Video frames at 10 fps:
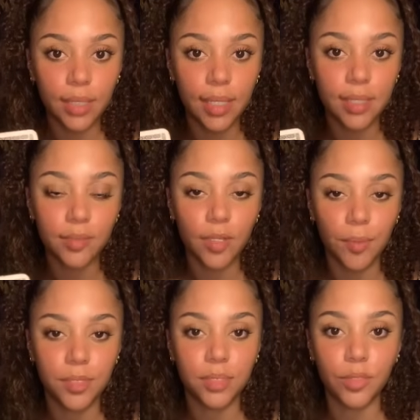The Ace of
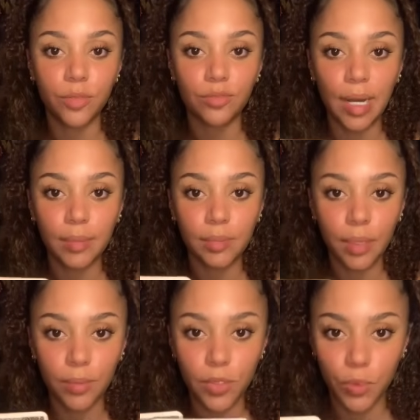Cups is new family
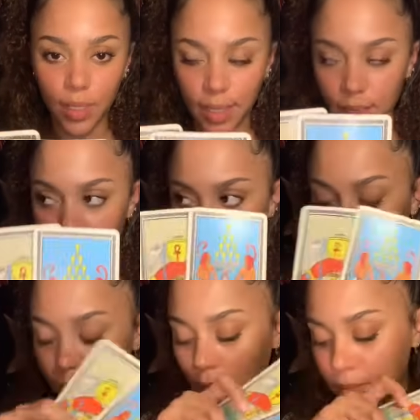members when I get the Ten
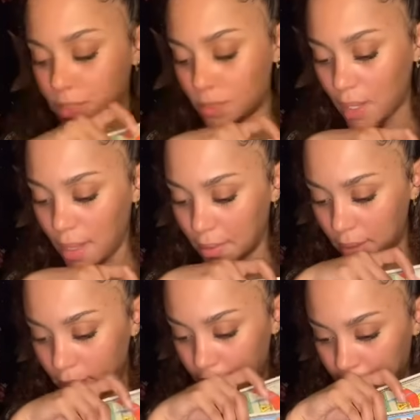of Cups as well.
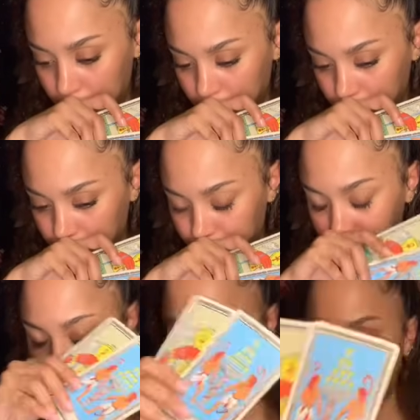
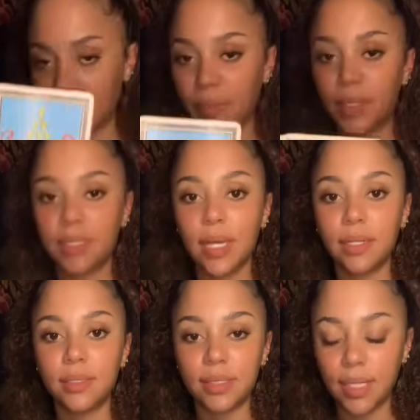But the
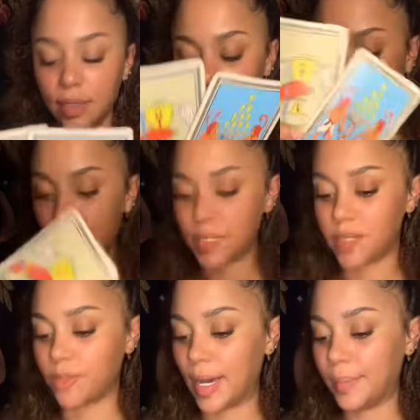Ten, the ten of Cups is
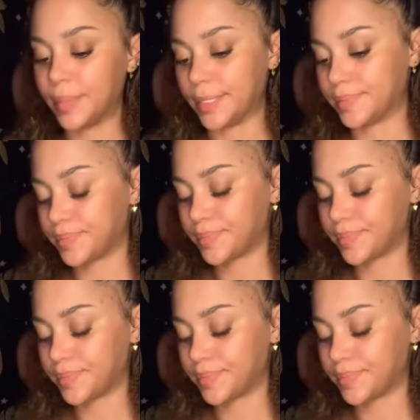family.